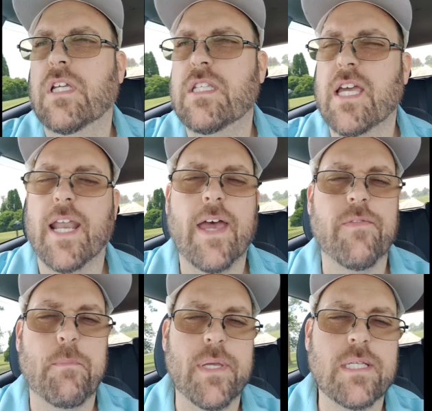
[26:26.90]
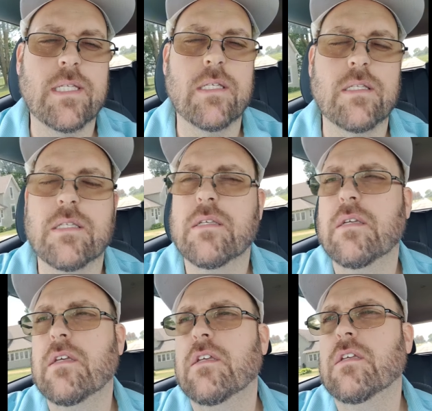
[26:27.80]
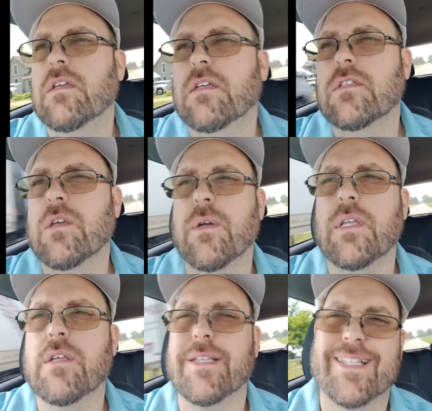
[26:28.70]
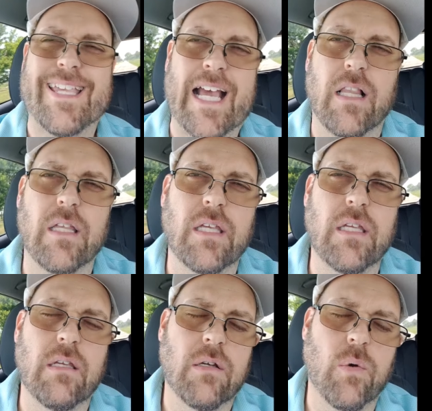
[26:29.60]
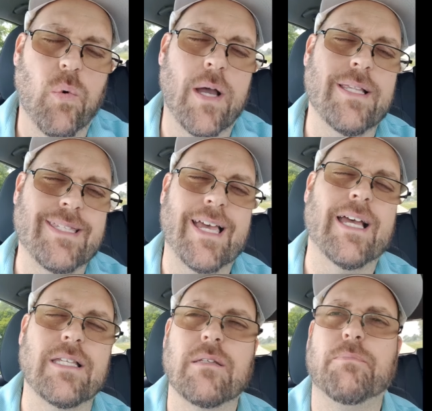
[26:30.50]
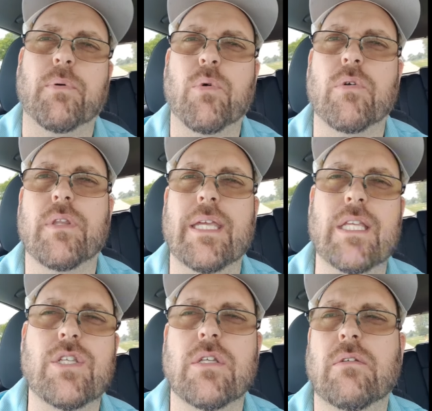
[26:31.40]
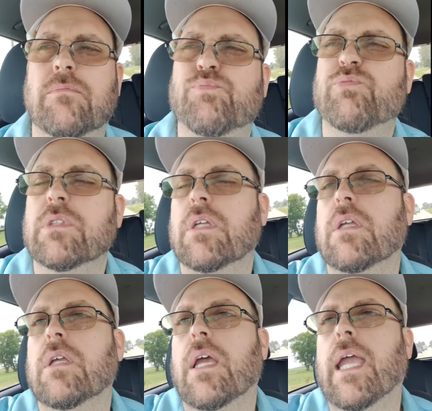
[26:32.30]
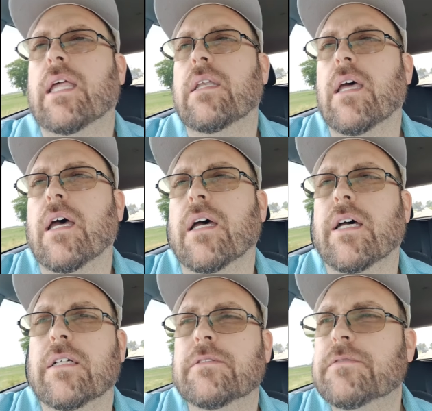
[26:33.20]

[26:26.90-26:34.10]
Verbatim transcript: he's got to have the pistons, so he knows exactly what size to bore the engine, and uh,